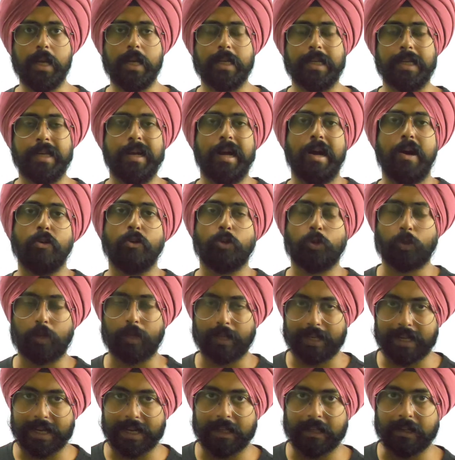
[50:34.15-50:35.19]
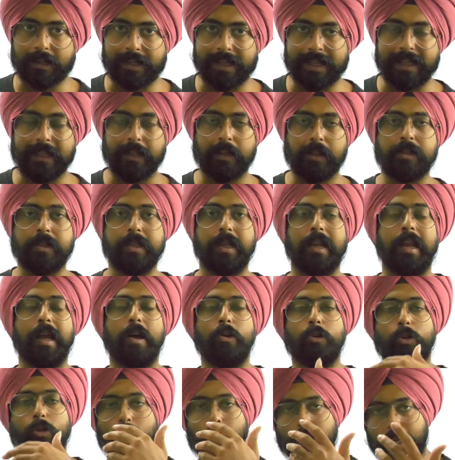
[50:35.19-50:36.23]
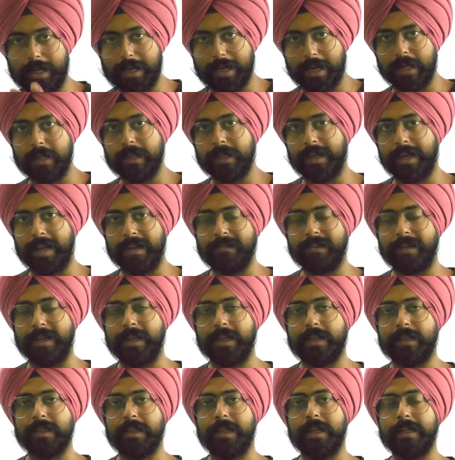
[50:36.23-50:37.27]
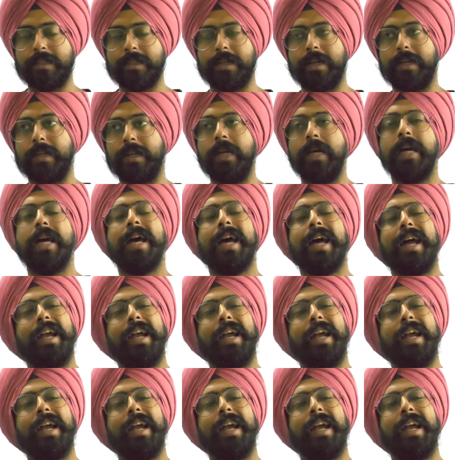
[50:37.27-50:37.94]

Yeah, how to create a Daniell cell, how to create a galvanic cell, etc.